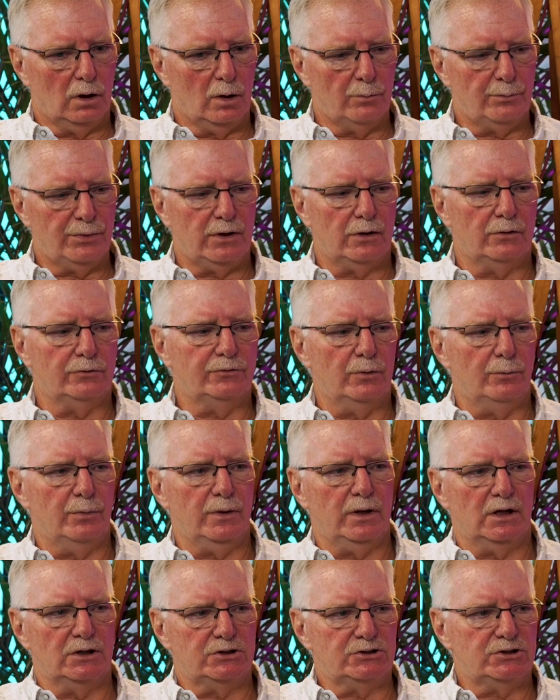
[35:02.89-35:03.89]
appeared to
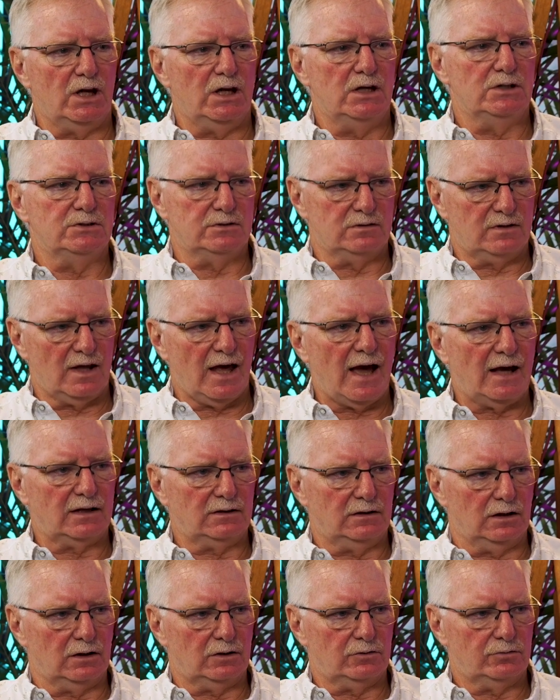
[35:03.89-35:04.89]
be a change in
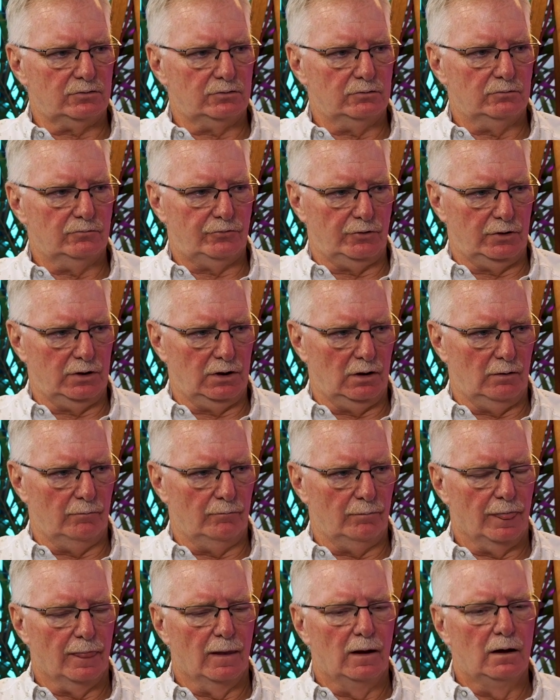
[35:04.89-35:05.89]
tactics for
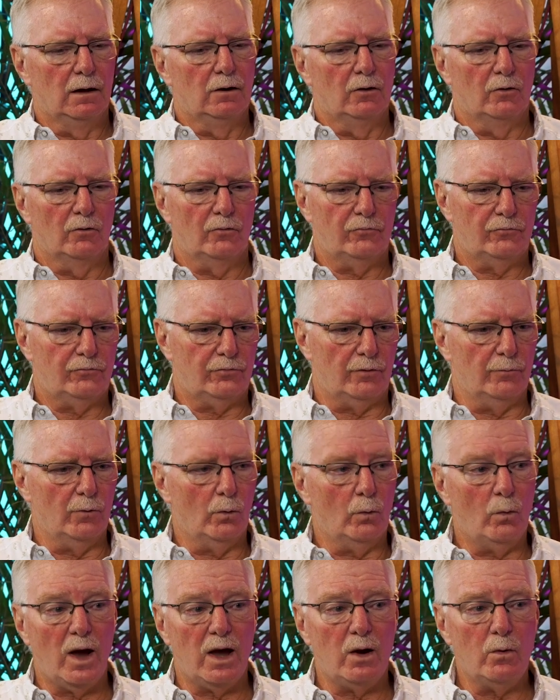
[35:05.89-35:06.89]
him. From
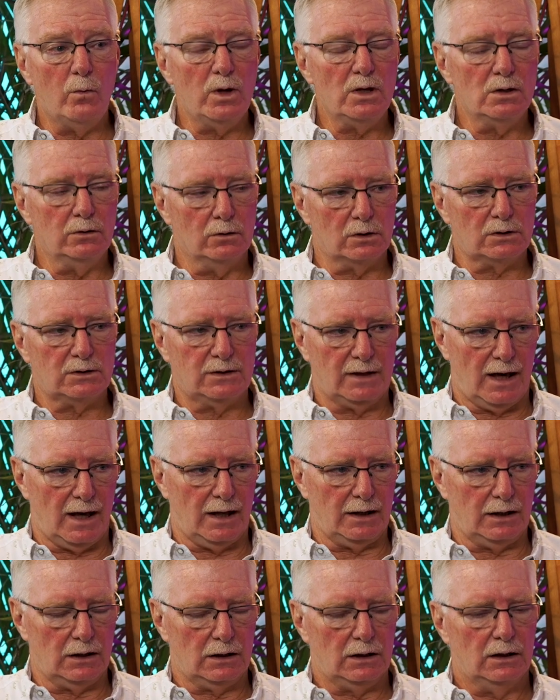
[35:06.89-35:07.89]
the way we looked
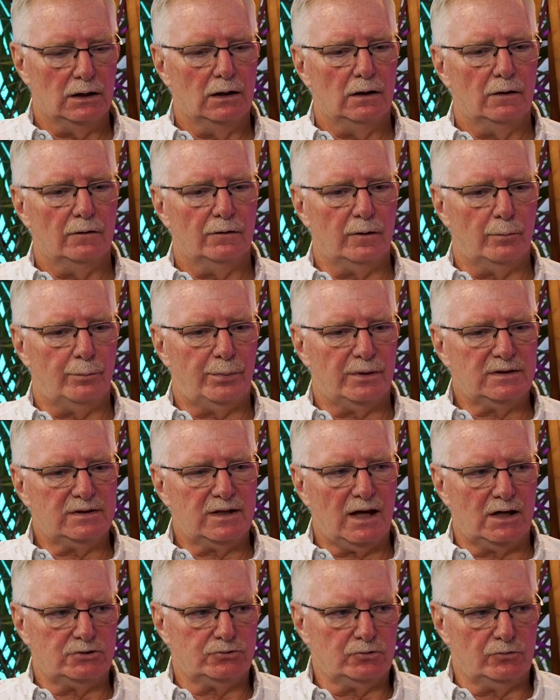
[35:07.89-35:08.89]
at it, the
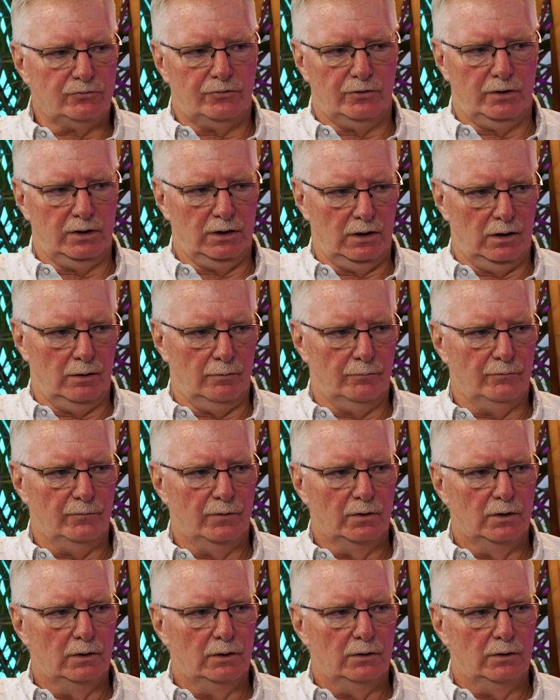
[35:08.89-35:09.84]
potential for him